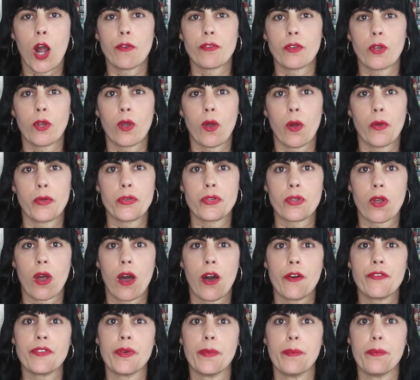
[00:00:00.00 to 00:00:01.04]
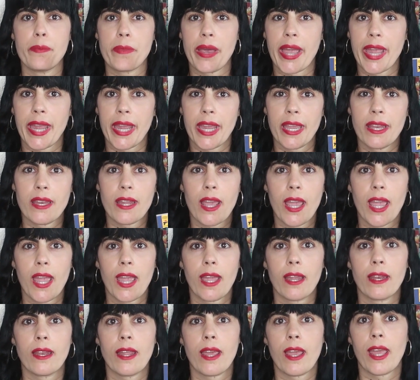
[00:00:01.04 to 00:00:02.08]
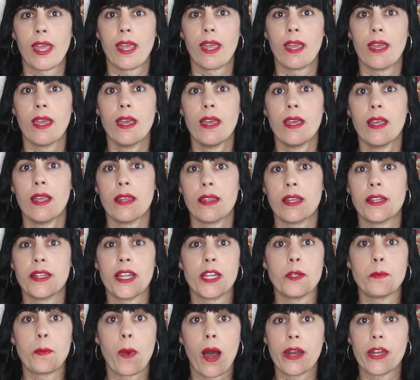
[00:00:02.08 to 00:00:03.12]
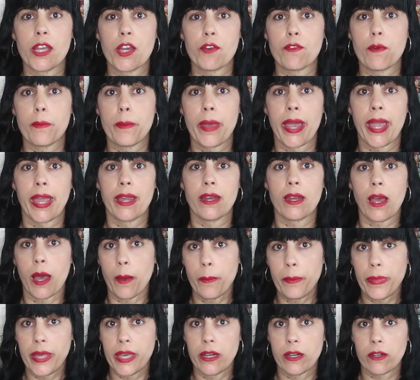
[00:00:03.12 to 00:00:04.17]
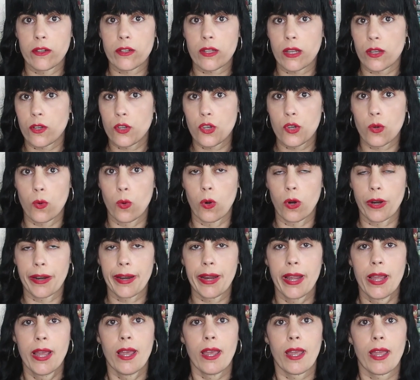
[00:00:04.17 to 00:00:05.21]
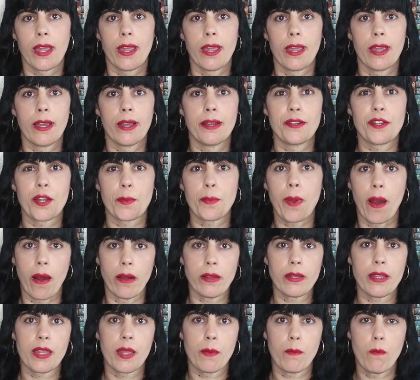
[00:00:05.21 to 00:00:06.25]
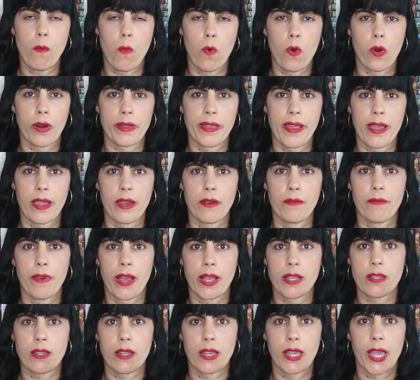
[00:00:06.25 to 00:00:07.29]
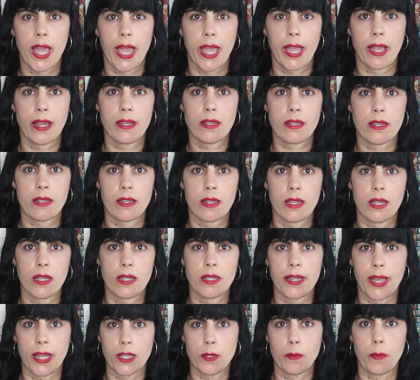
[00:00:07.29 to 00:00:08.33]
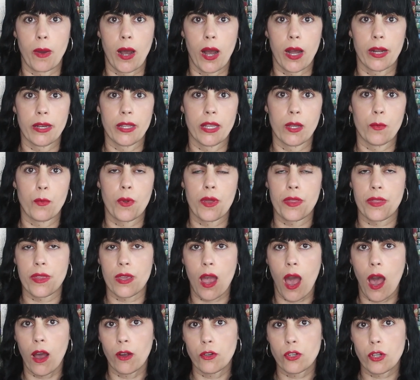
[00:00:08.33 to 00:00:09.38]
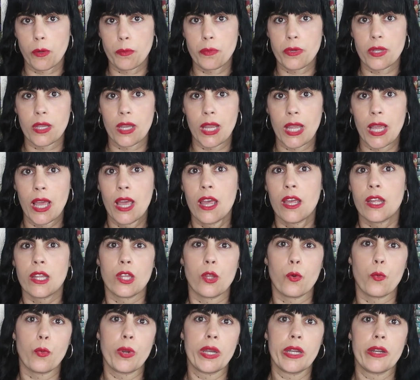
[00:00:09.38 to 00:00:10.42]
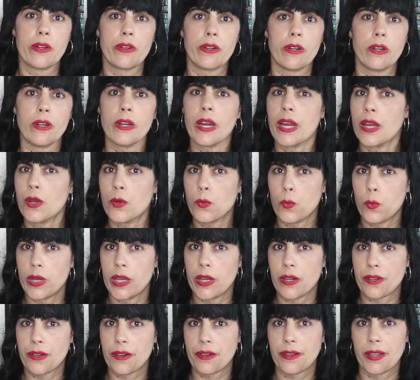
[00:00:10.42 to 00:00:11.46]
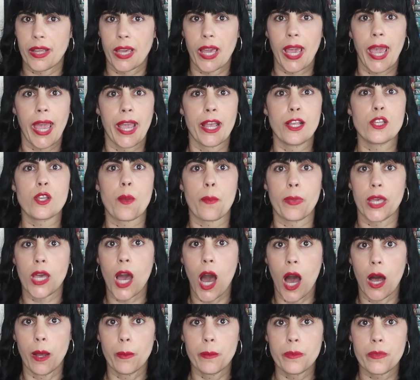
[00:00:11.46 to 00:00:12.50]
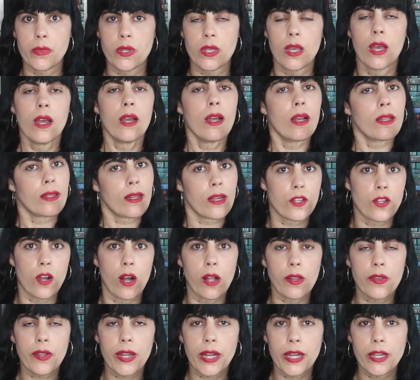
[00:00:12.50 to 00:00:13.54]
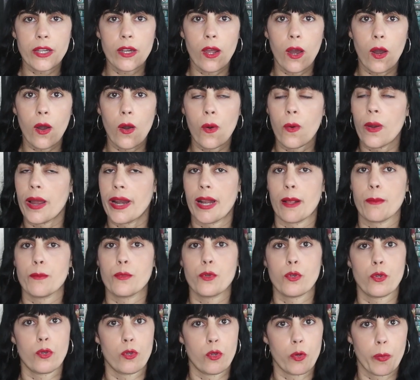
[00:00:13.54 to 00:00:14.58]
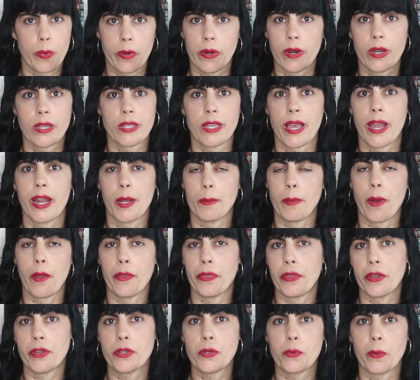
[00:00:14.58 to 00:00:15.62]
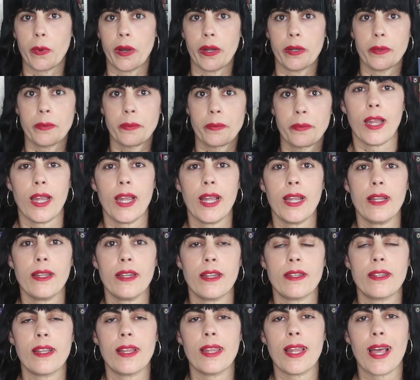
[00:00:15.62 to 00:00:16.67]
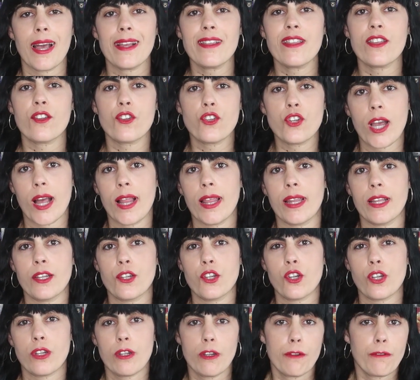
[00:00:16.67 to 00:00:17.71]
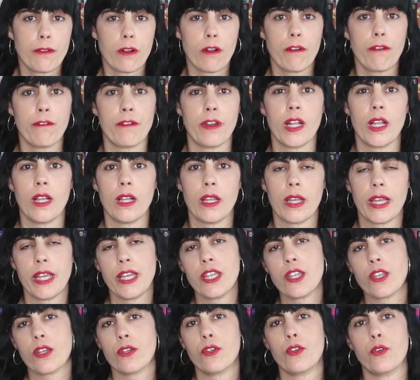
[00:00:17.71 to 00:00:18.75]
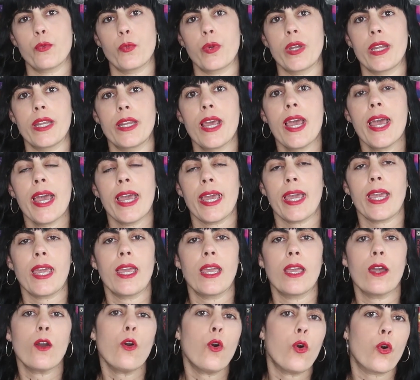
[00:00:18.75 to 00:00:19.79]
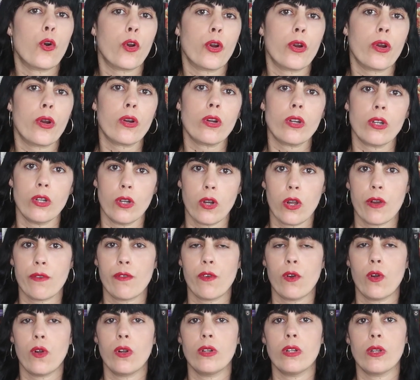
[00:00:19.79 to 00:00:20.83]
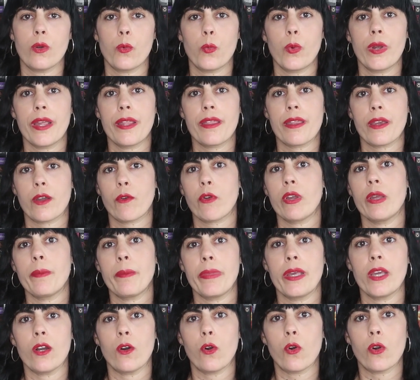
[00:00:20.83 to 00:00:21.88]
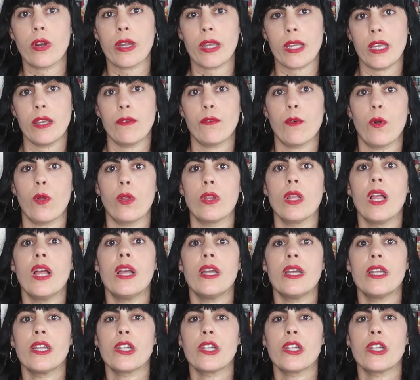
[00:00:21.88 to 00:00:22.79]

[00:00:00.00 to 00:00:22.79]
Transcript: off the coast of Maine, and a the dead body of a man appears ashore and apparently the more they investigate the dead body with the autopsy, the weirder and weirder the case it becomes. That is all that I know and I'm super excited about this one. And the last challenge to fulfill is to read a horror novel with creepy or evil